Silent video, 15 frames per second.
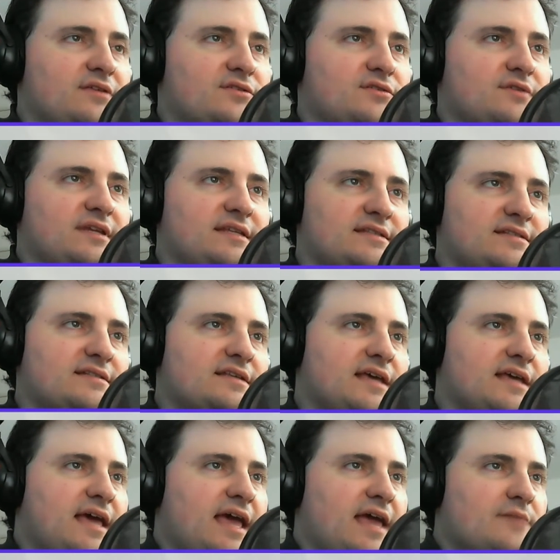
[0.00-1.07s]
credits,
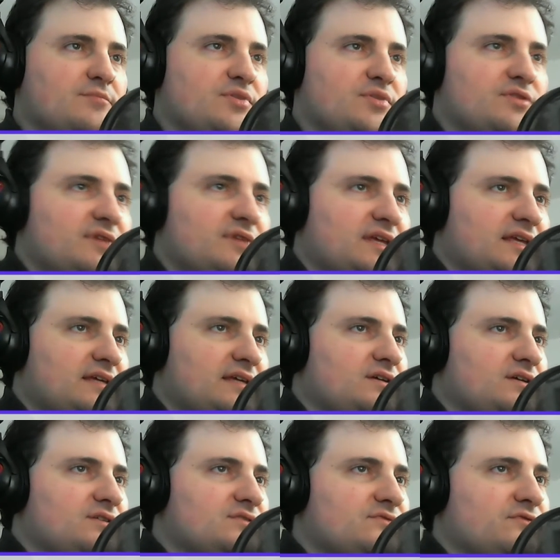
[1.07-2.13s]
and birthright gear
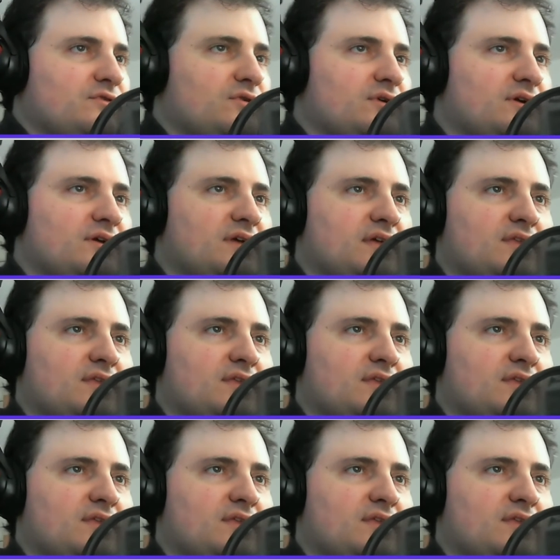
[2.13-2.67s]
goes for